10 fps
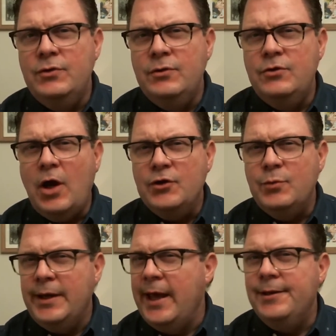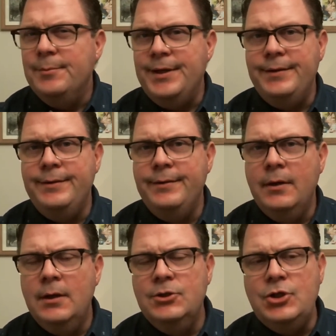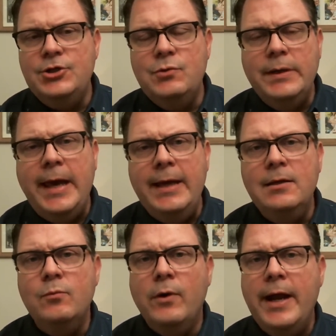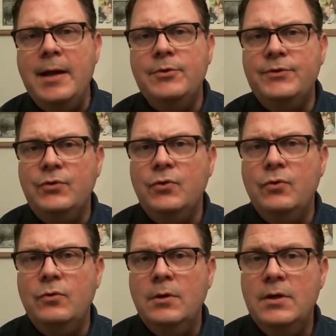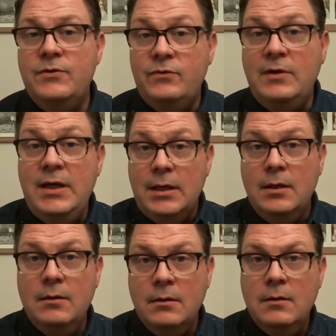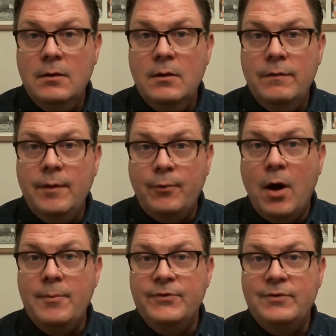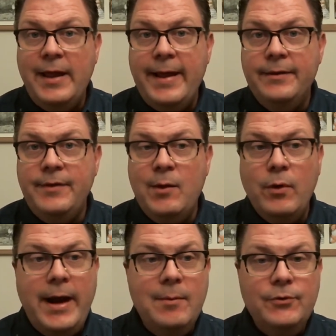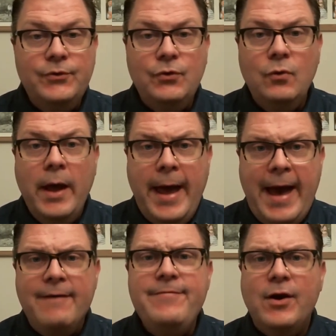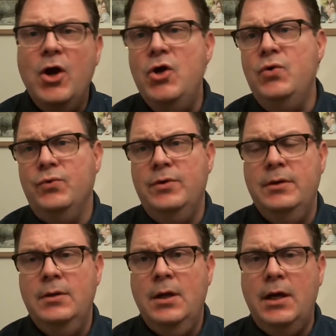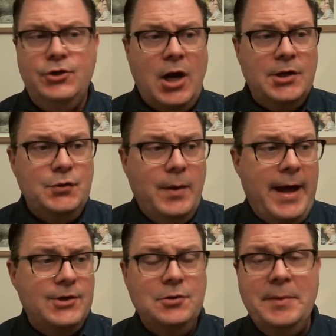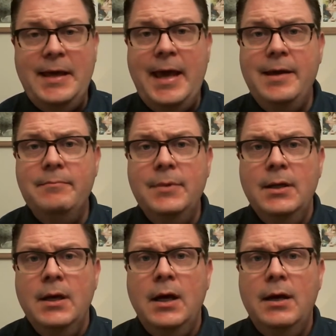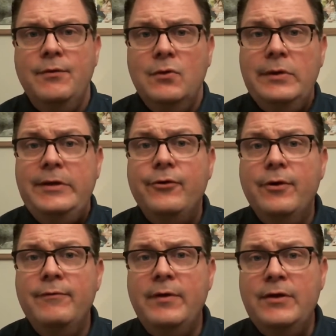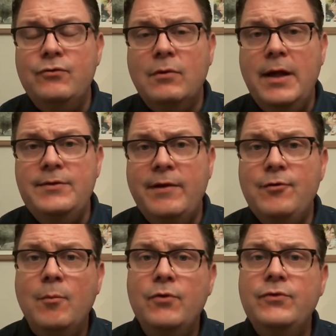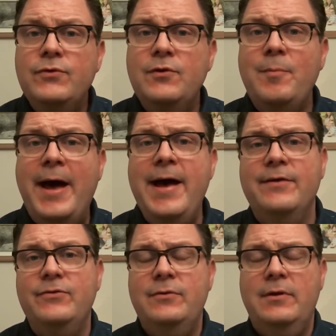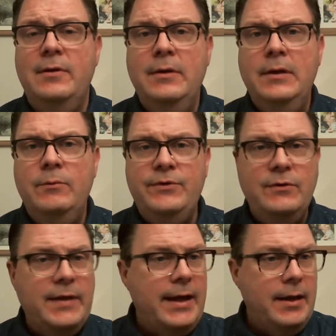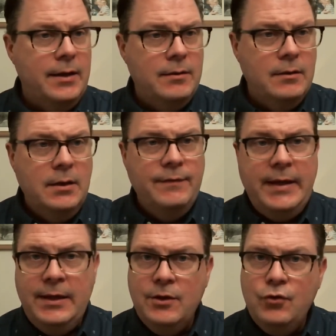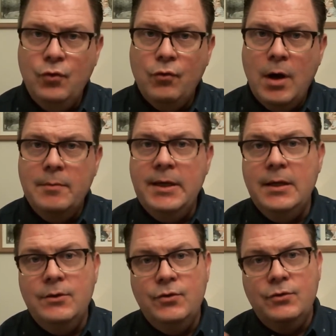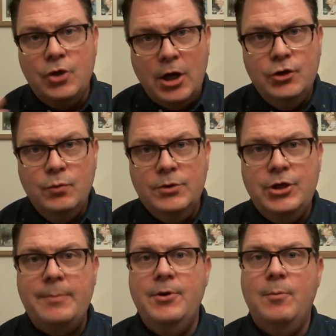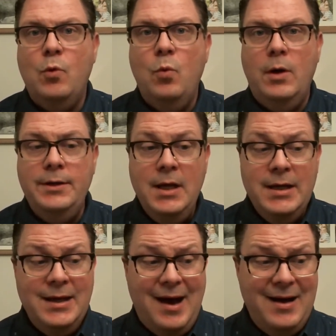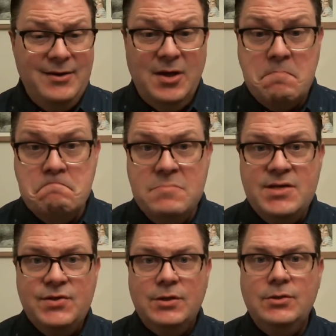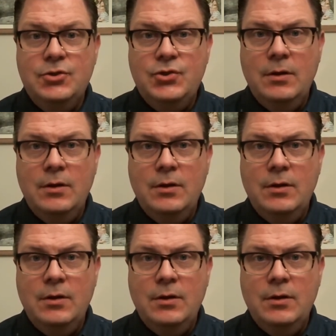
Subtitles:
Joshua and Caleb didn't. Joshua and Caleb were able to see the promised land. They were able to have their own. Joshua actually became the leader of the Israelites after Moses had passed. We see that in the end of Deuteronomy into Joshua chapter number 1. God commissions